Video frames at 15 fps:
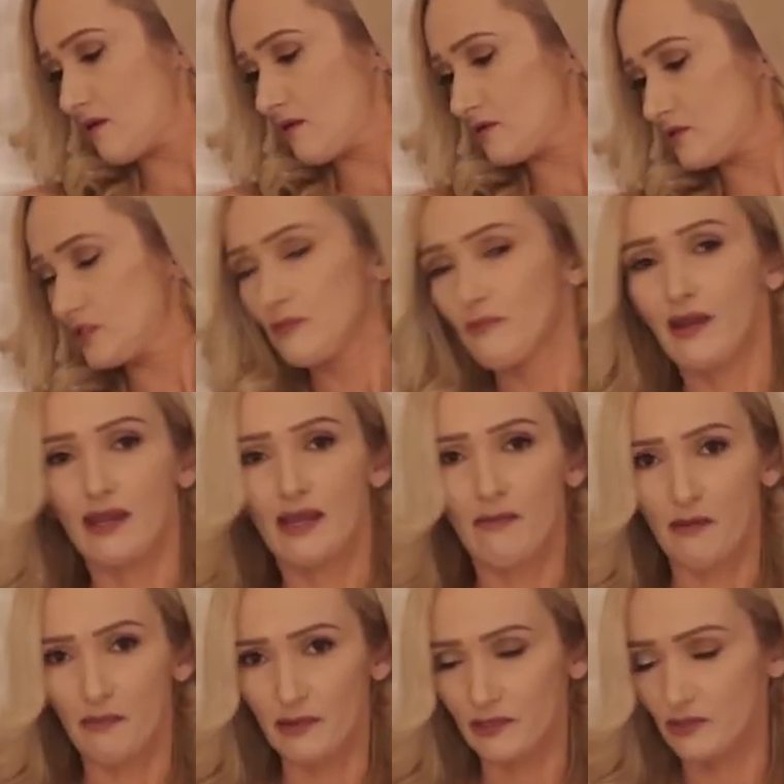She might come
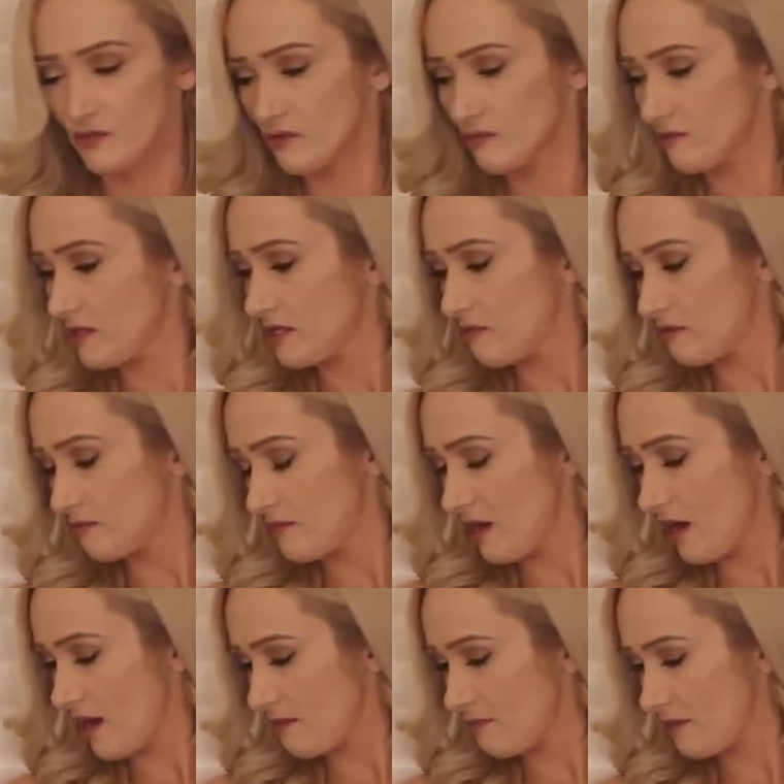up here and do the reading with me.
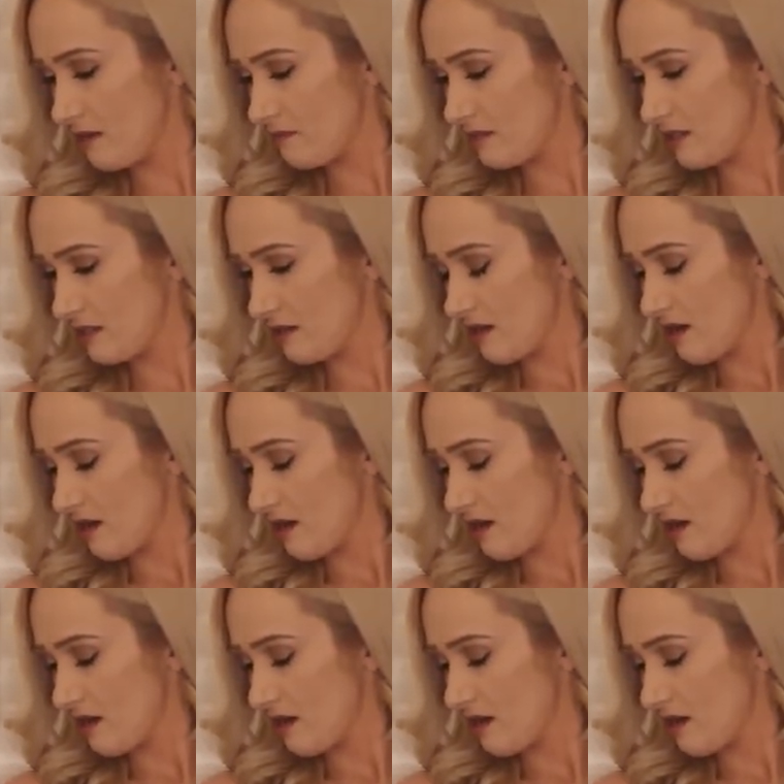Hi, baby.